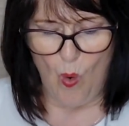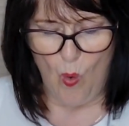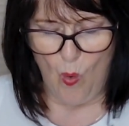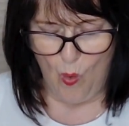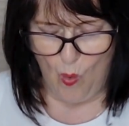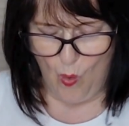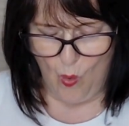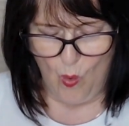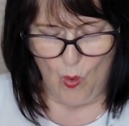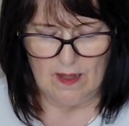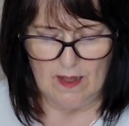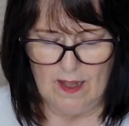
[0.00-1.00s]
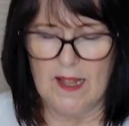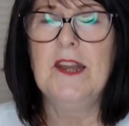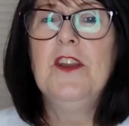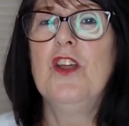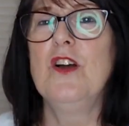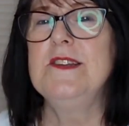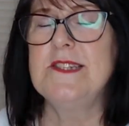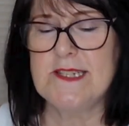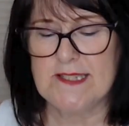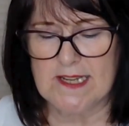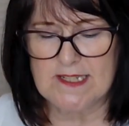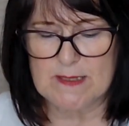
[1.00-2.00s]
or 90
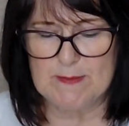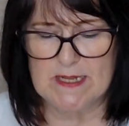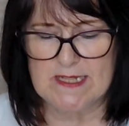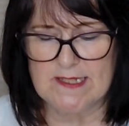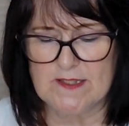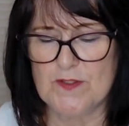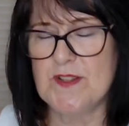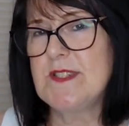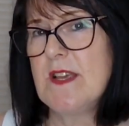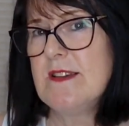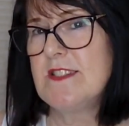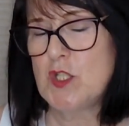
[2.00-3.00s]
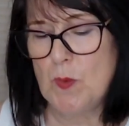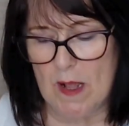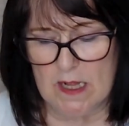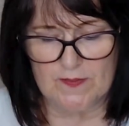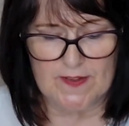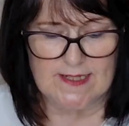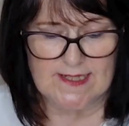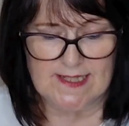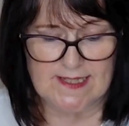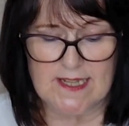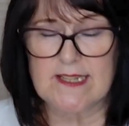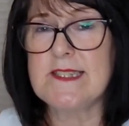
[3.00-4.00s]
centimetres for the size 12 in
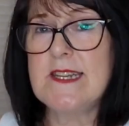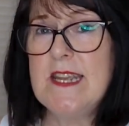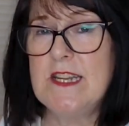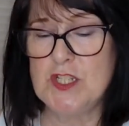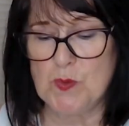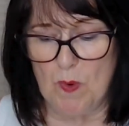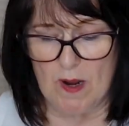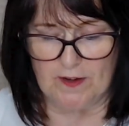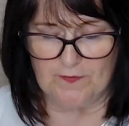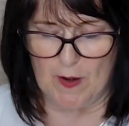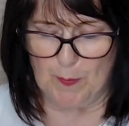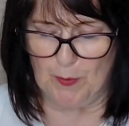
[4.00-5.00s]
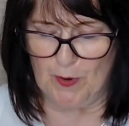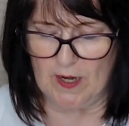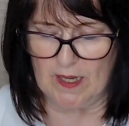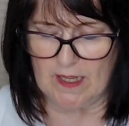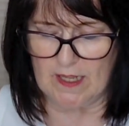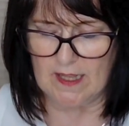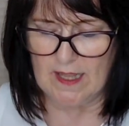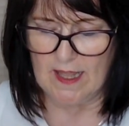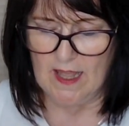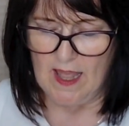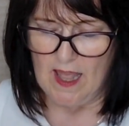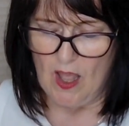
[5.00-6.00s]
60-inch wide fabric,
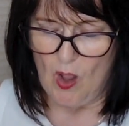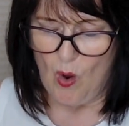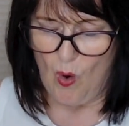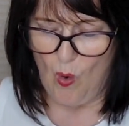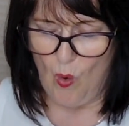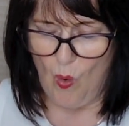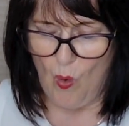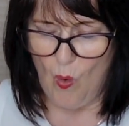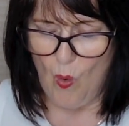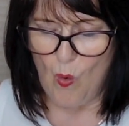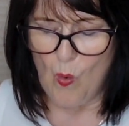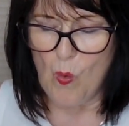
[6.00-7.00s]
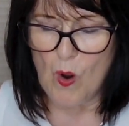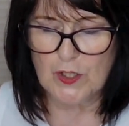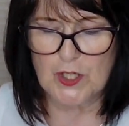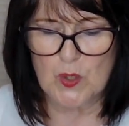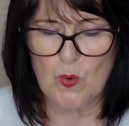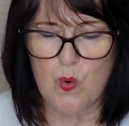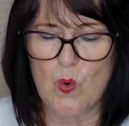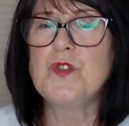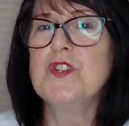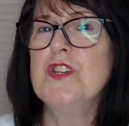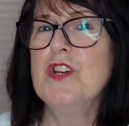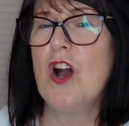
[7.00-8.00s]
or
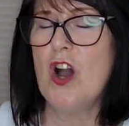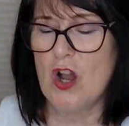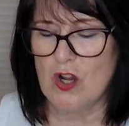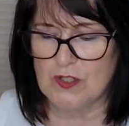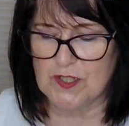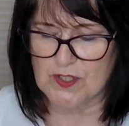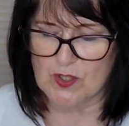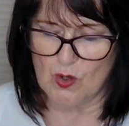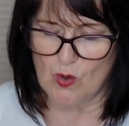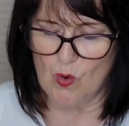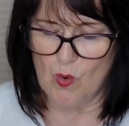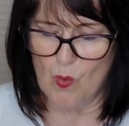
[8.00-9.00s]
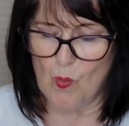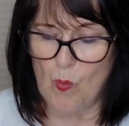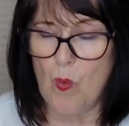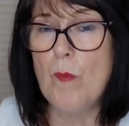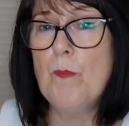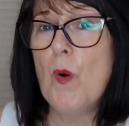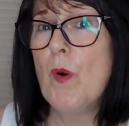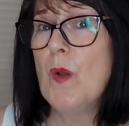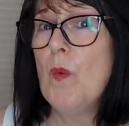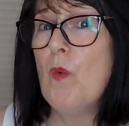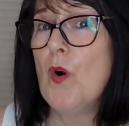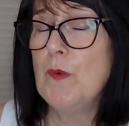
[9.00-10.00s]
1¼ yards or
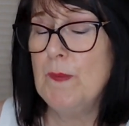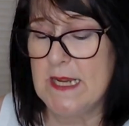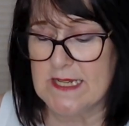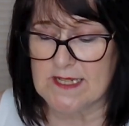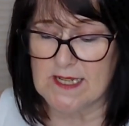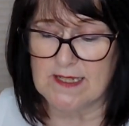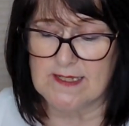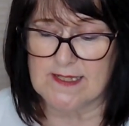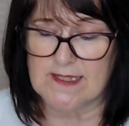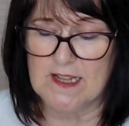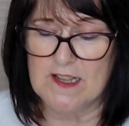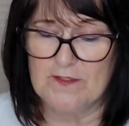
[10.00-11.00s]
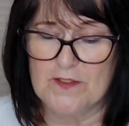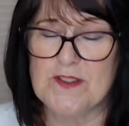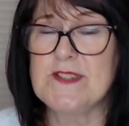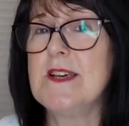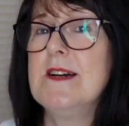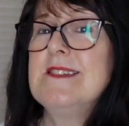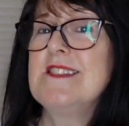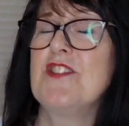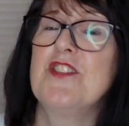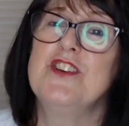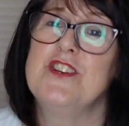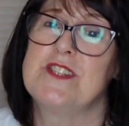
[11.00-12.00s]
1.1 metres for the size
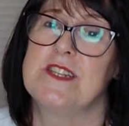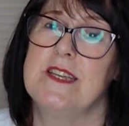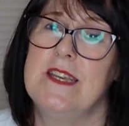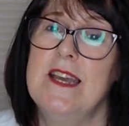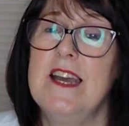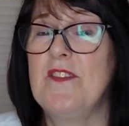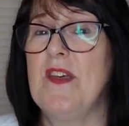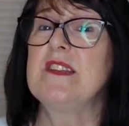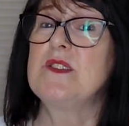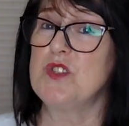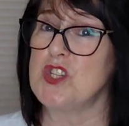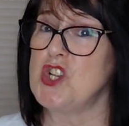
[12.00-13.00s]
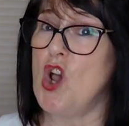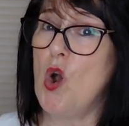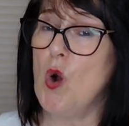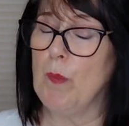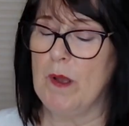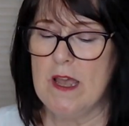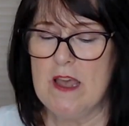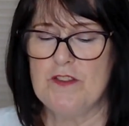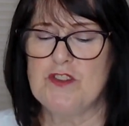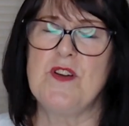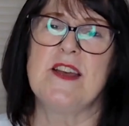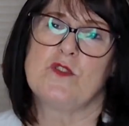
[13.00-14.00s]
30, and that's at the top. The
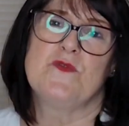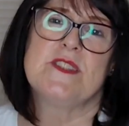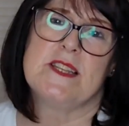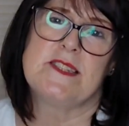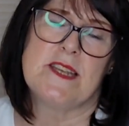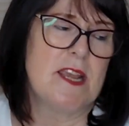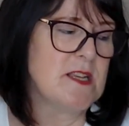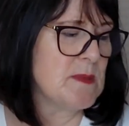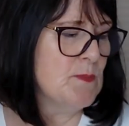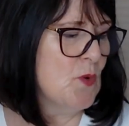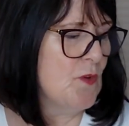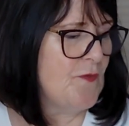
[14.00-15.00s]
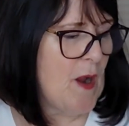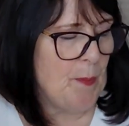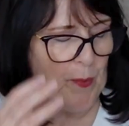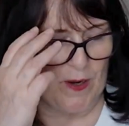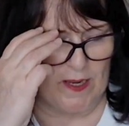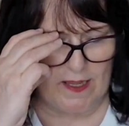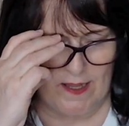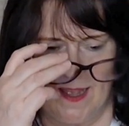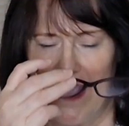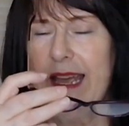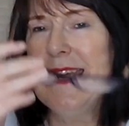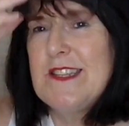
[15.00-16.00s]
dress obviously takes more fabric,
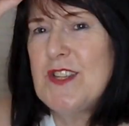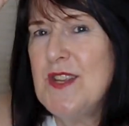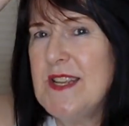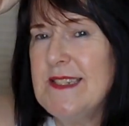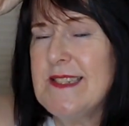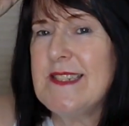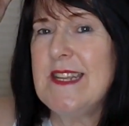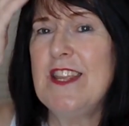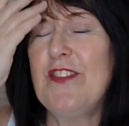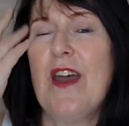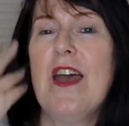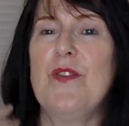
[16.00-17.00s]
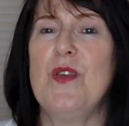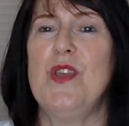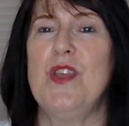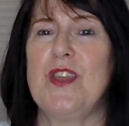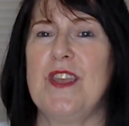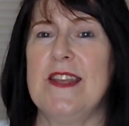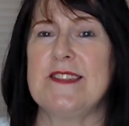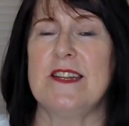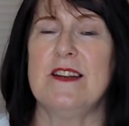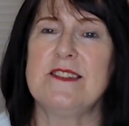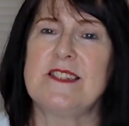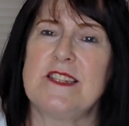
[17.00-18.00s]
so you can see there it's a
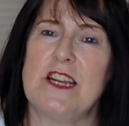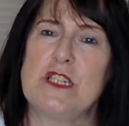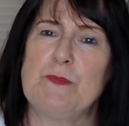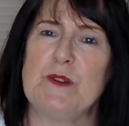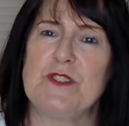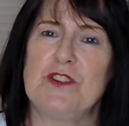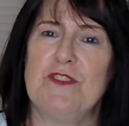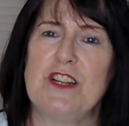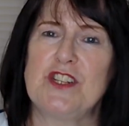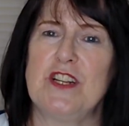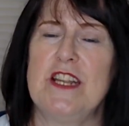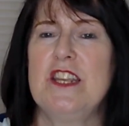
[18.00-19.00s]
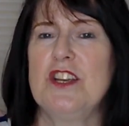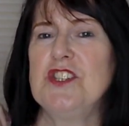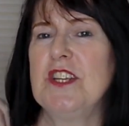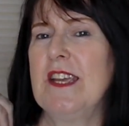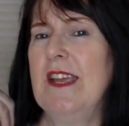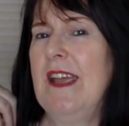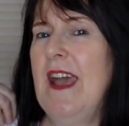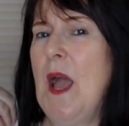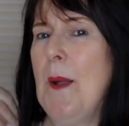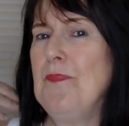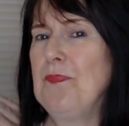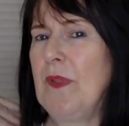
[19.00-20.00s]
nice snatch buster actually, because you can
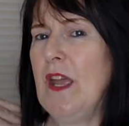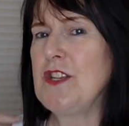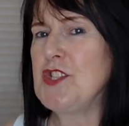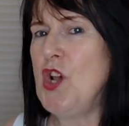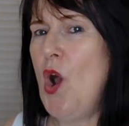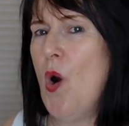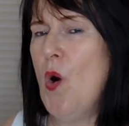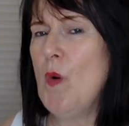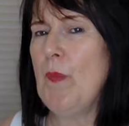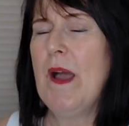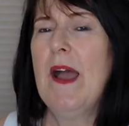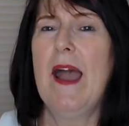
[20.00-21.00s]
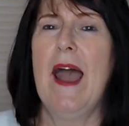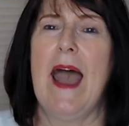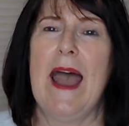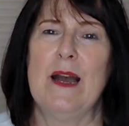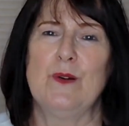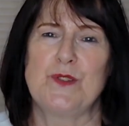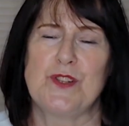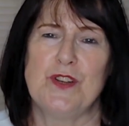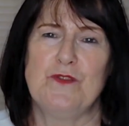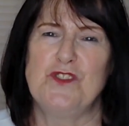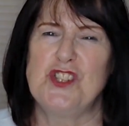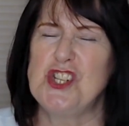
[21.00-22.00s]
get a top out
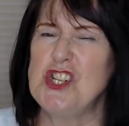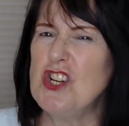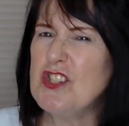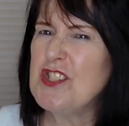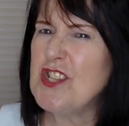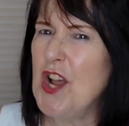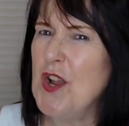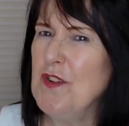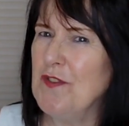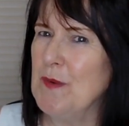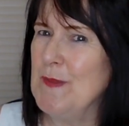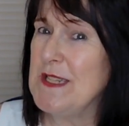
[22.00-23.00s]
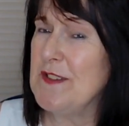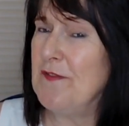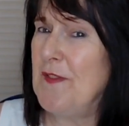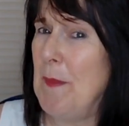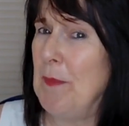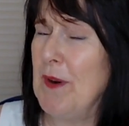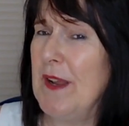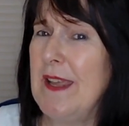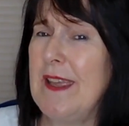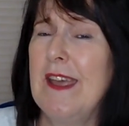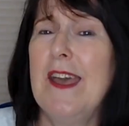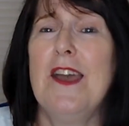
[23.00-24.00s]
of just over a metre of
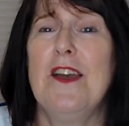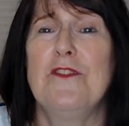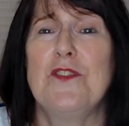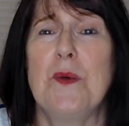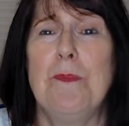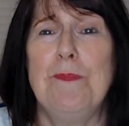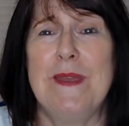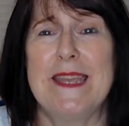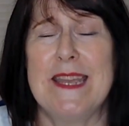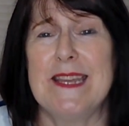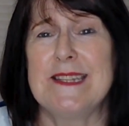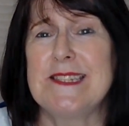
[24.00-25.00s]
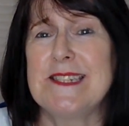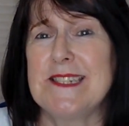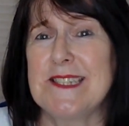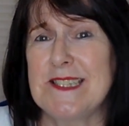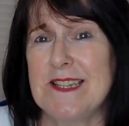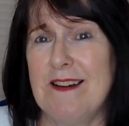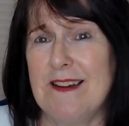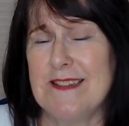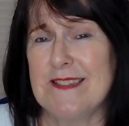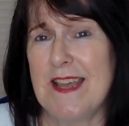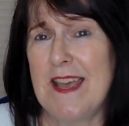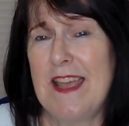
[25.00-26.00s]
fabric for the biggest
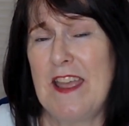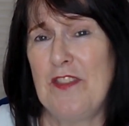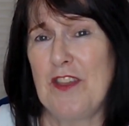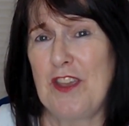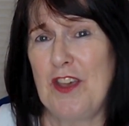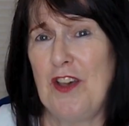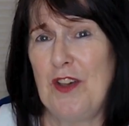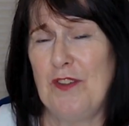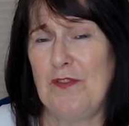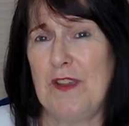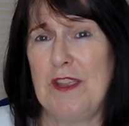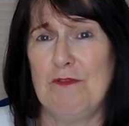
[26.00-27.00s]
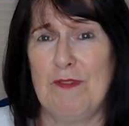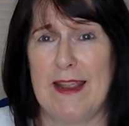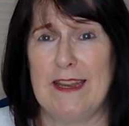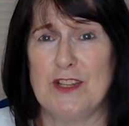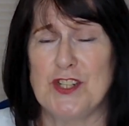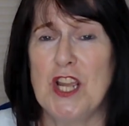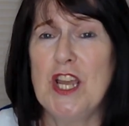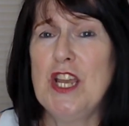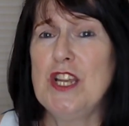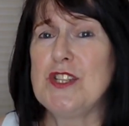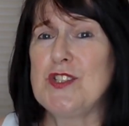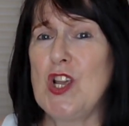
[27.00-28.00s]
size there in the curvy range.
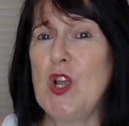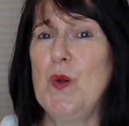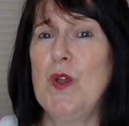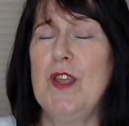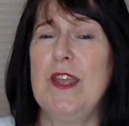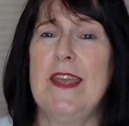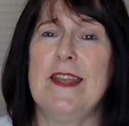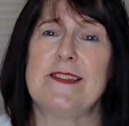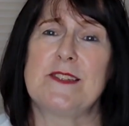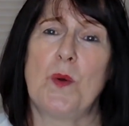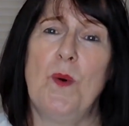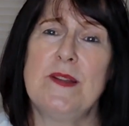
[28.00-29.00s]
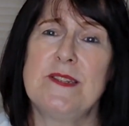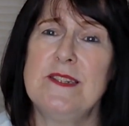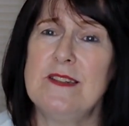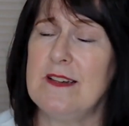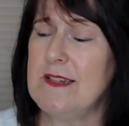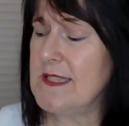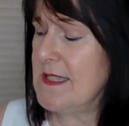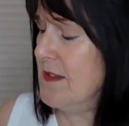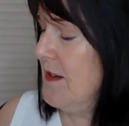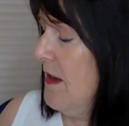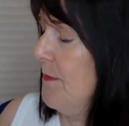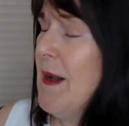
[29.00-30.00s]
So it's quite a nice
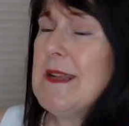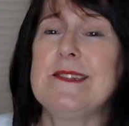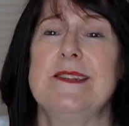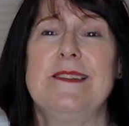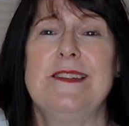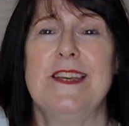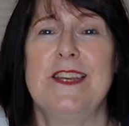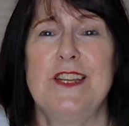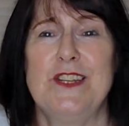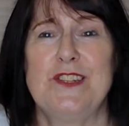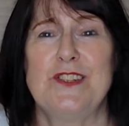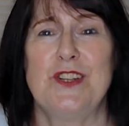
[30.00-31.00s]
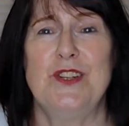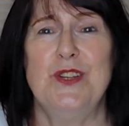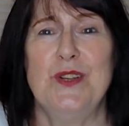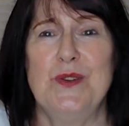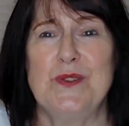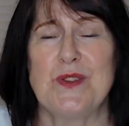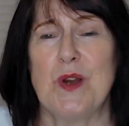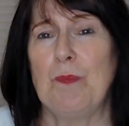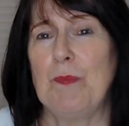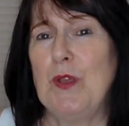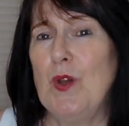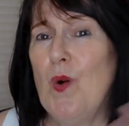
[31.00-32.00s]
pattern to use
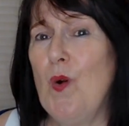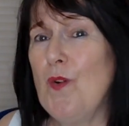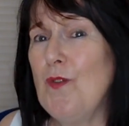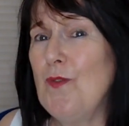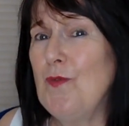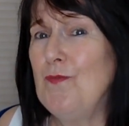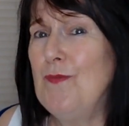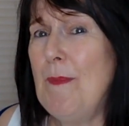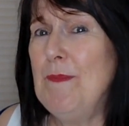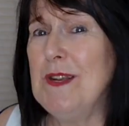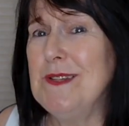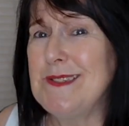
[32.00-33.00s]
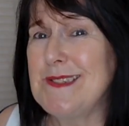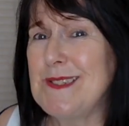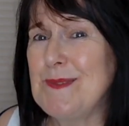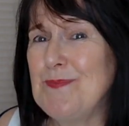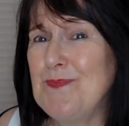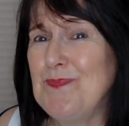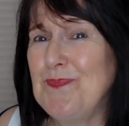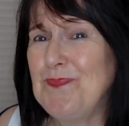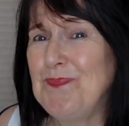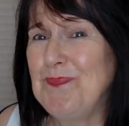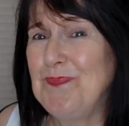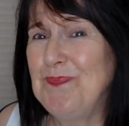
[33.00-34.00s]
up your remnants.
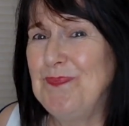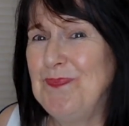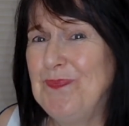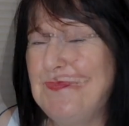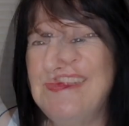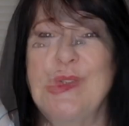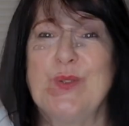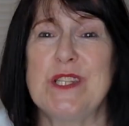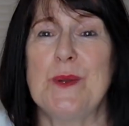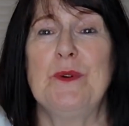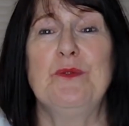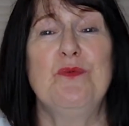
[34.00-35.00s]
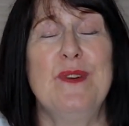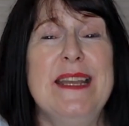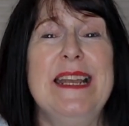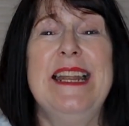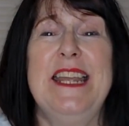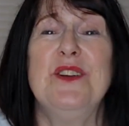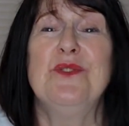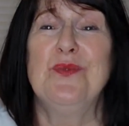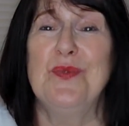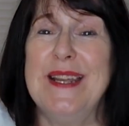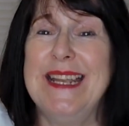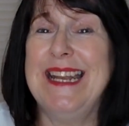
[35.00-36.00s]
It's also a
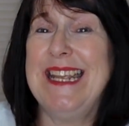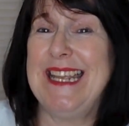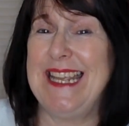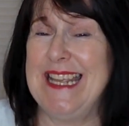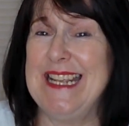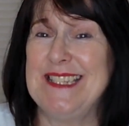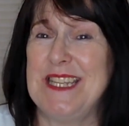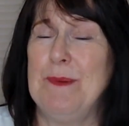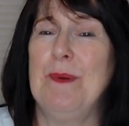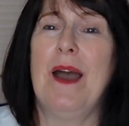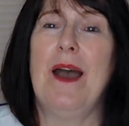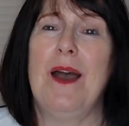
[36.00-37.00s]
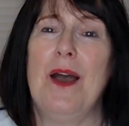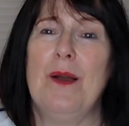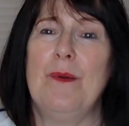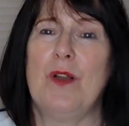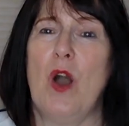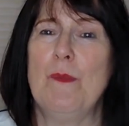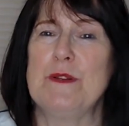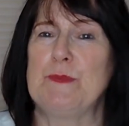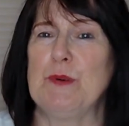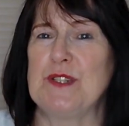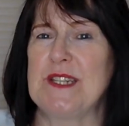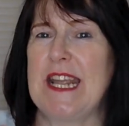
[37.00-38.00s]
really easy garment to
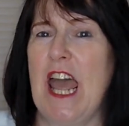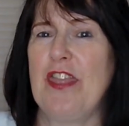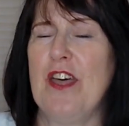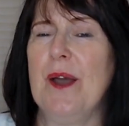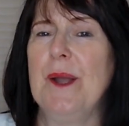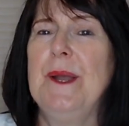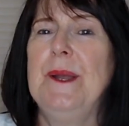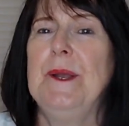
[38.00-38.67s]
put together.